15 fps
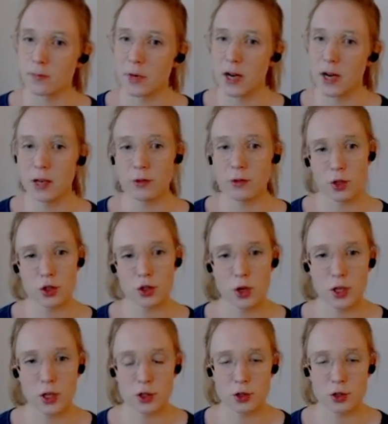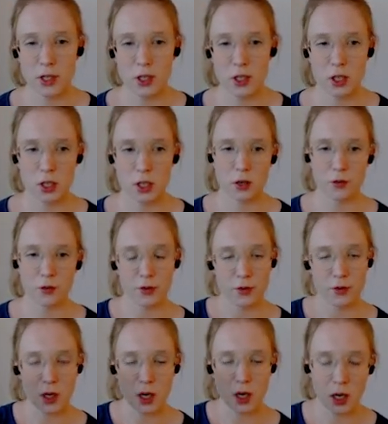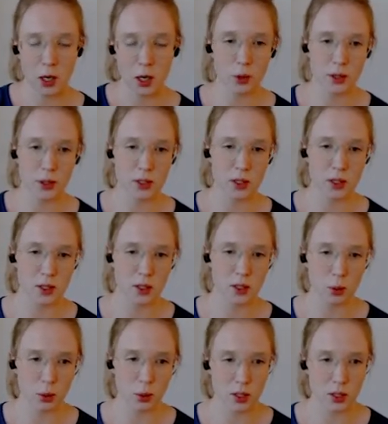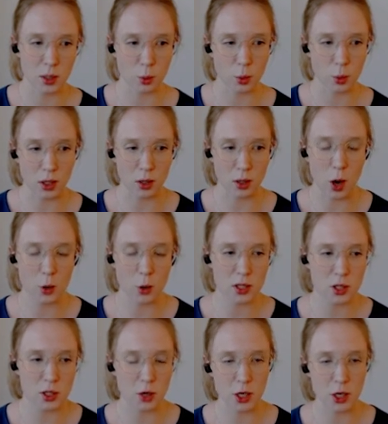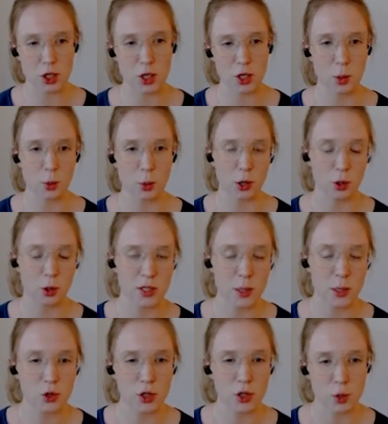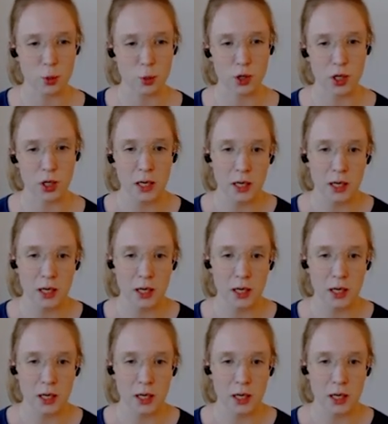I give you a short introduction of how this list looks what, how it's structured and what our assumptions were,